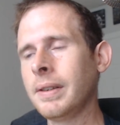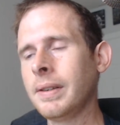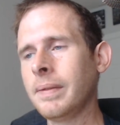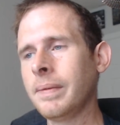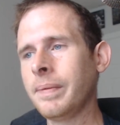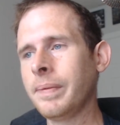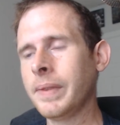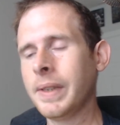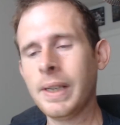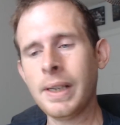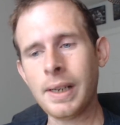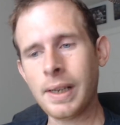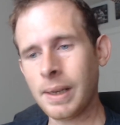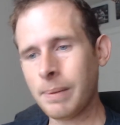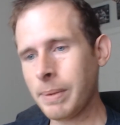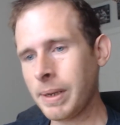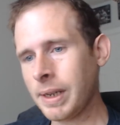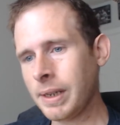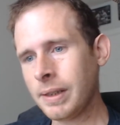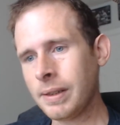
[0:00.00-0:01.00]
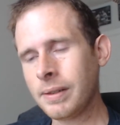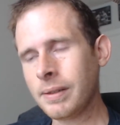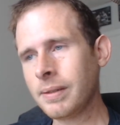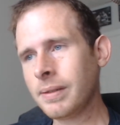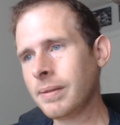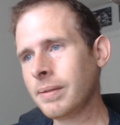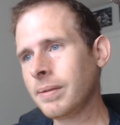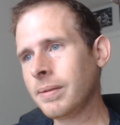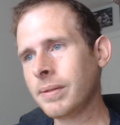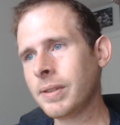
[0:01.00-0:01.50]
yeah, I mean,
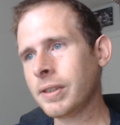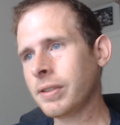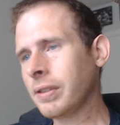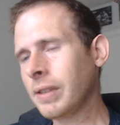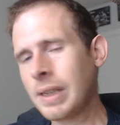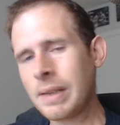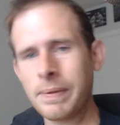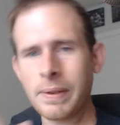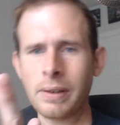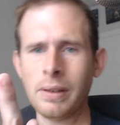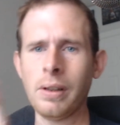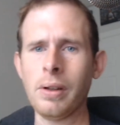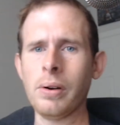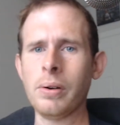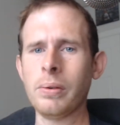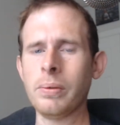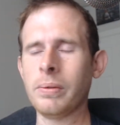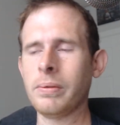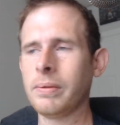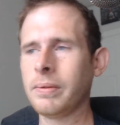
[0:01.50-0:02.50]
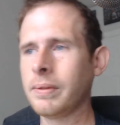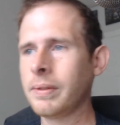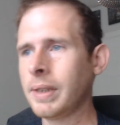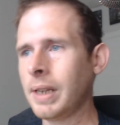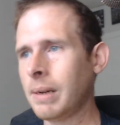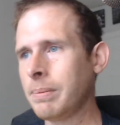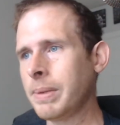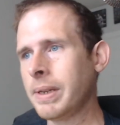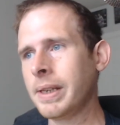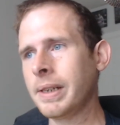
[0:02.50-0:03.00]
just leave it alone.
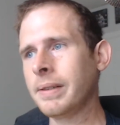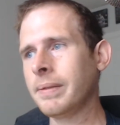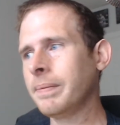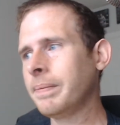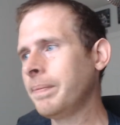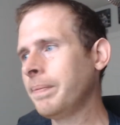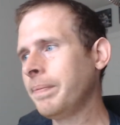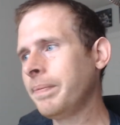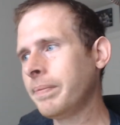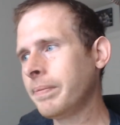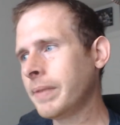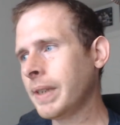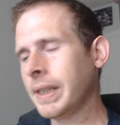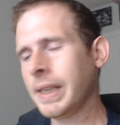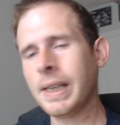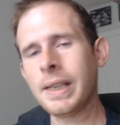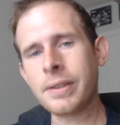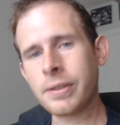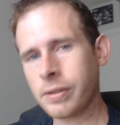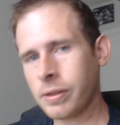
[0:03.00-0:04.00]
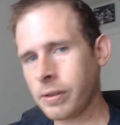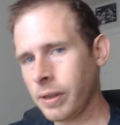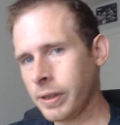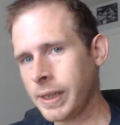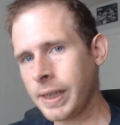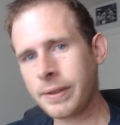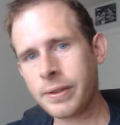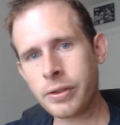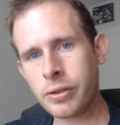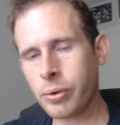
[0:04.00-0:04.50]
I mean, again, just look
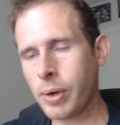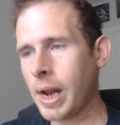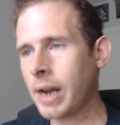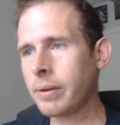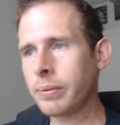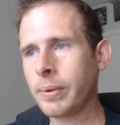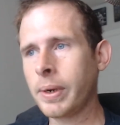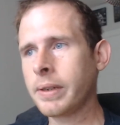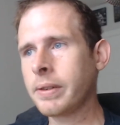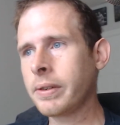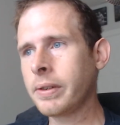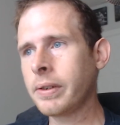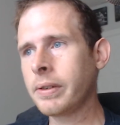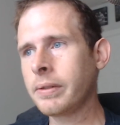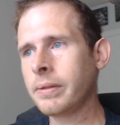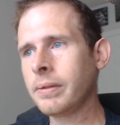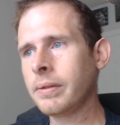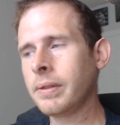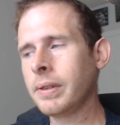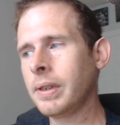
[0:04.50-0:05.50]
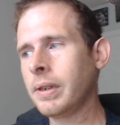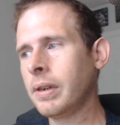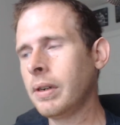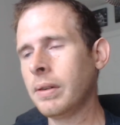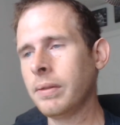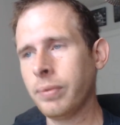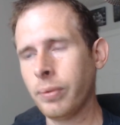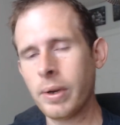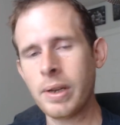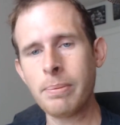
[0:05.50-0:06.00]
at the track record, you know,
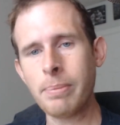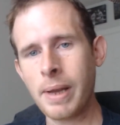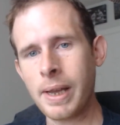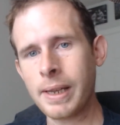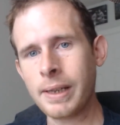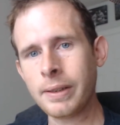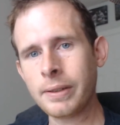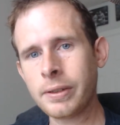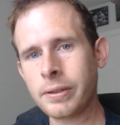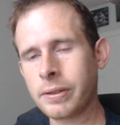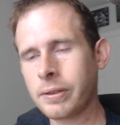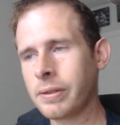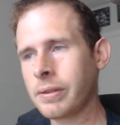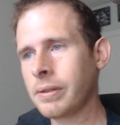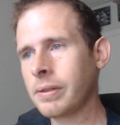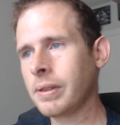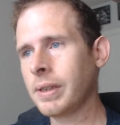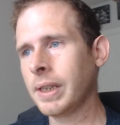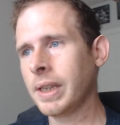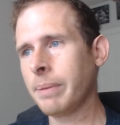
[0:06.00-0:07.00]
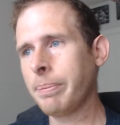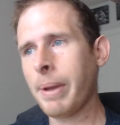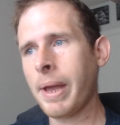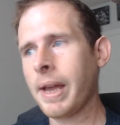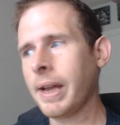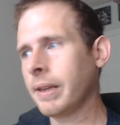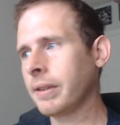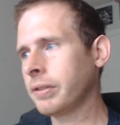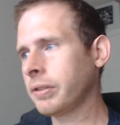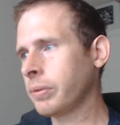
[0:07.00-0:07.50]
of remakes in the
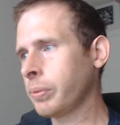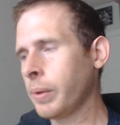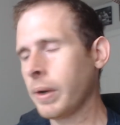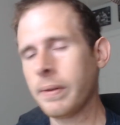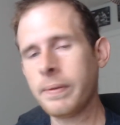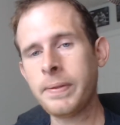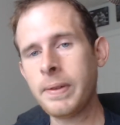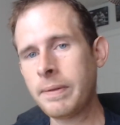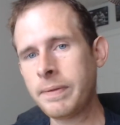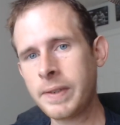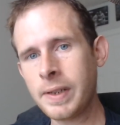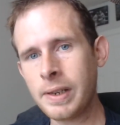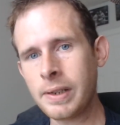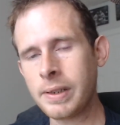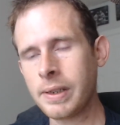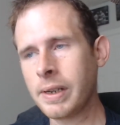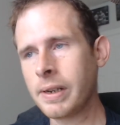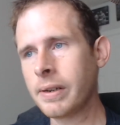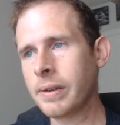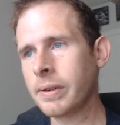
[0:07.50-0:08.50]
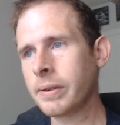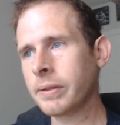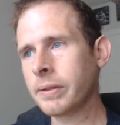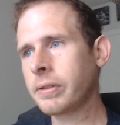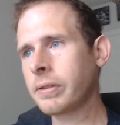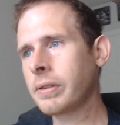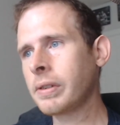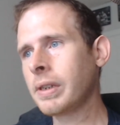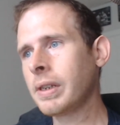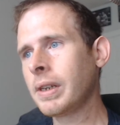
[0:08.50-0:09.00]
past what 15
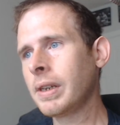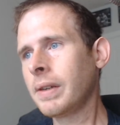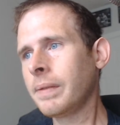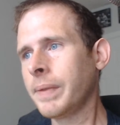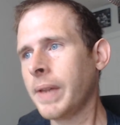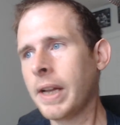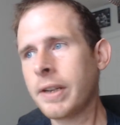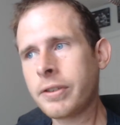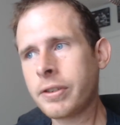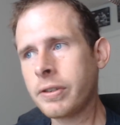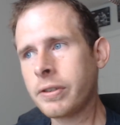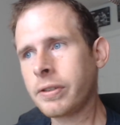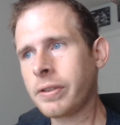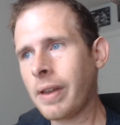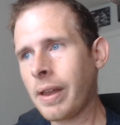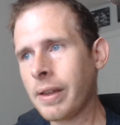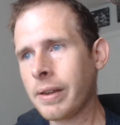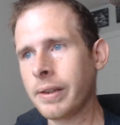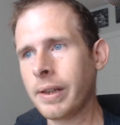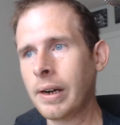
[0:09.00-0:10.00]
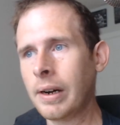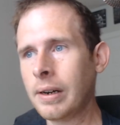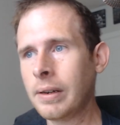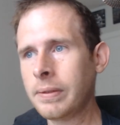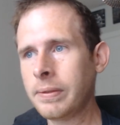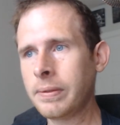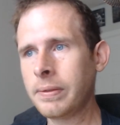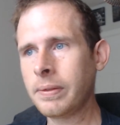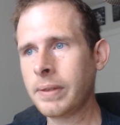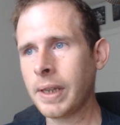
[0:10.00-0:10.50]
years that should say
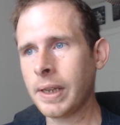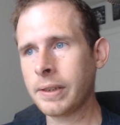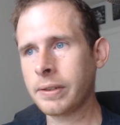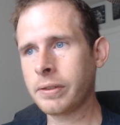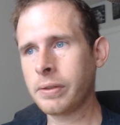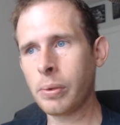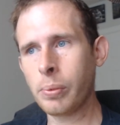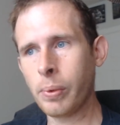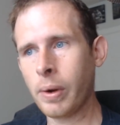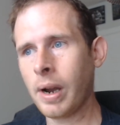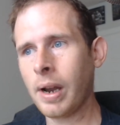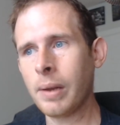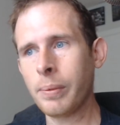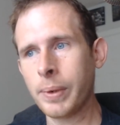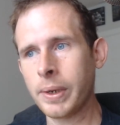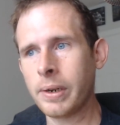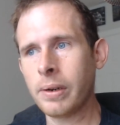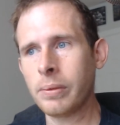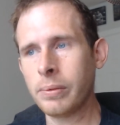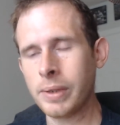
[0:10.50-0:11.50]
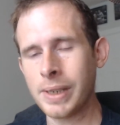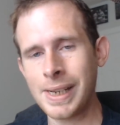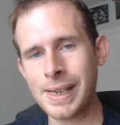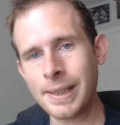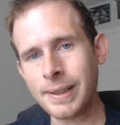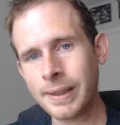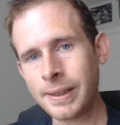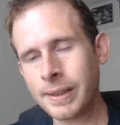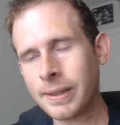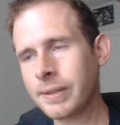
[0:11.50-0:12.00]
enough as to why we don't need
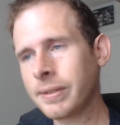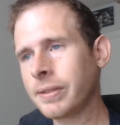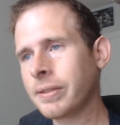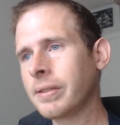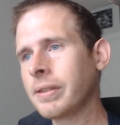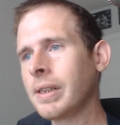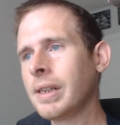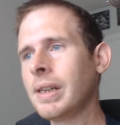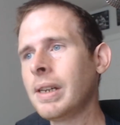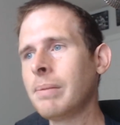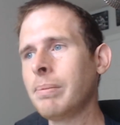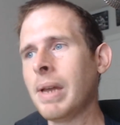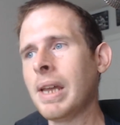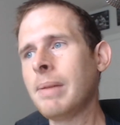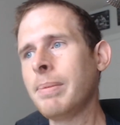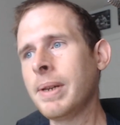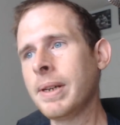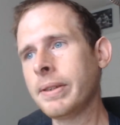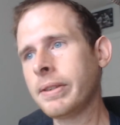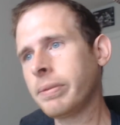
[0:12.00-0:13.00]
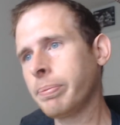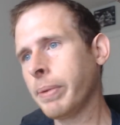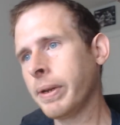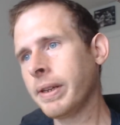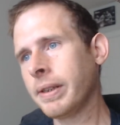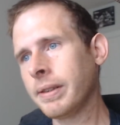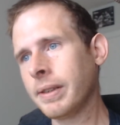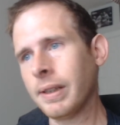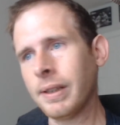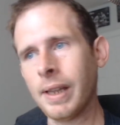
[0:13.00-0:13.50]
this. Maybe it's
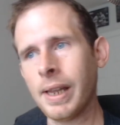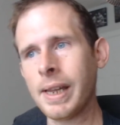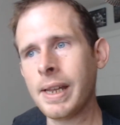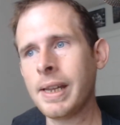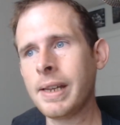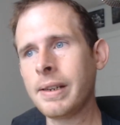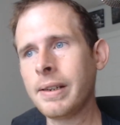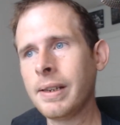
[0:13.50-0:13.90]
been delayed